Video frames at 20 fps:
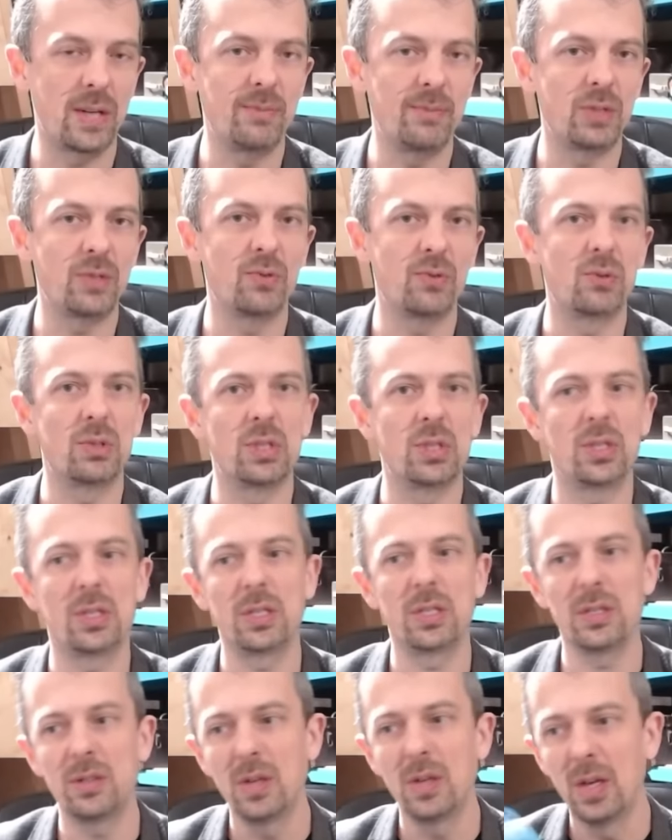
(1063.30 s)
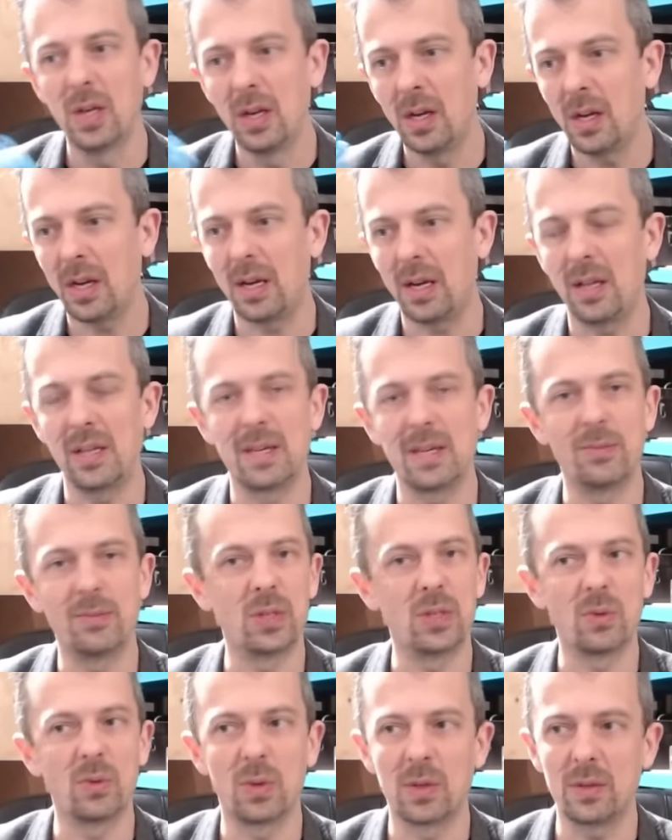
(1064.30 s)
G forty-two and the M
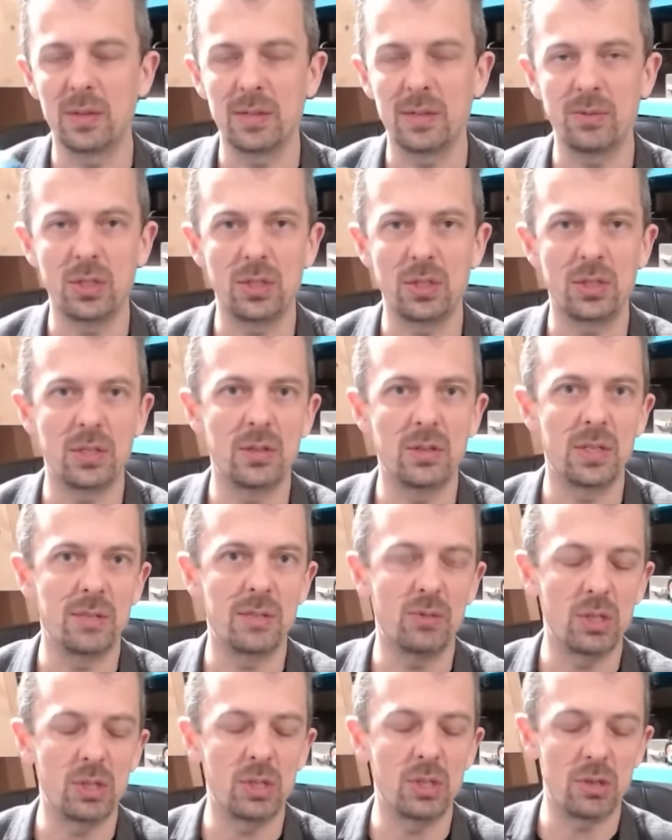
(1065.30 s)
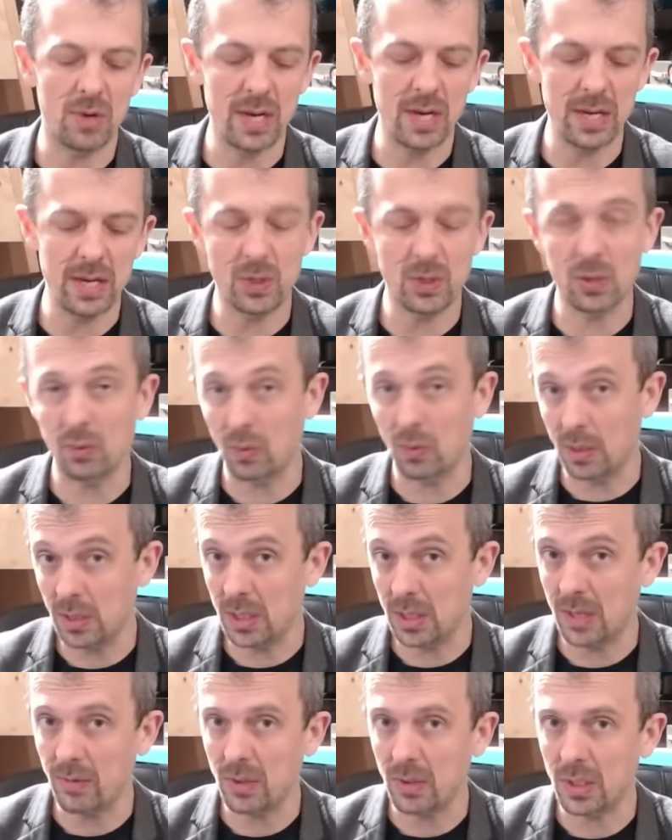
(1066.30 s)
G one, the M G two, the M G three, which are all in
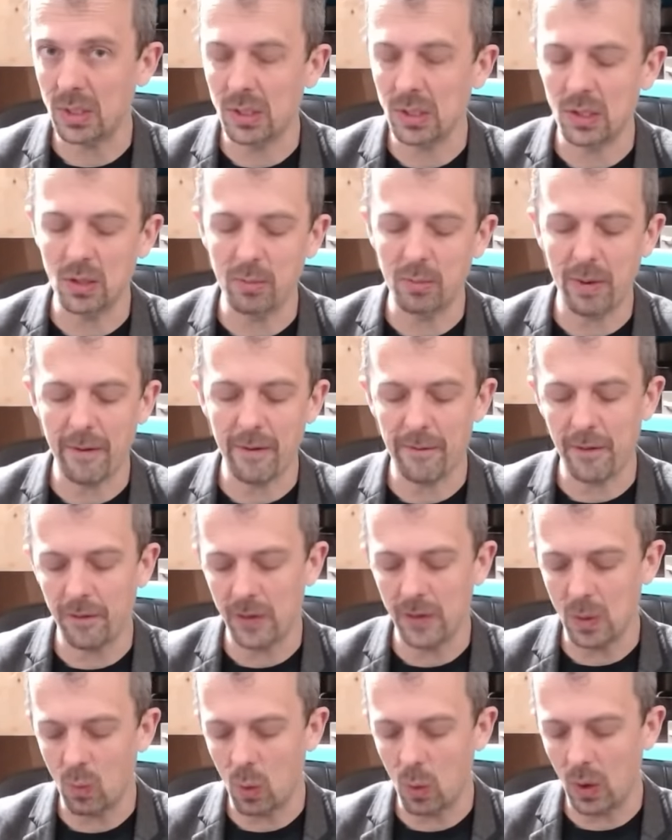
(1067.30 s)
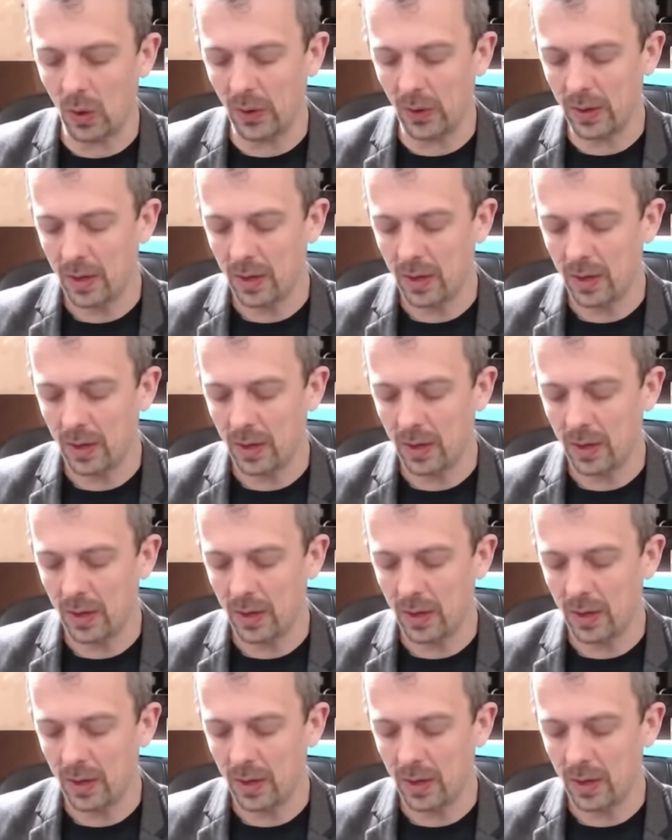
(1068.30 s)
seven sixty-two by fifty-one.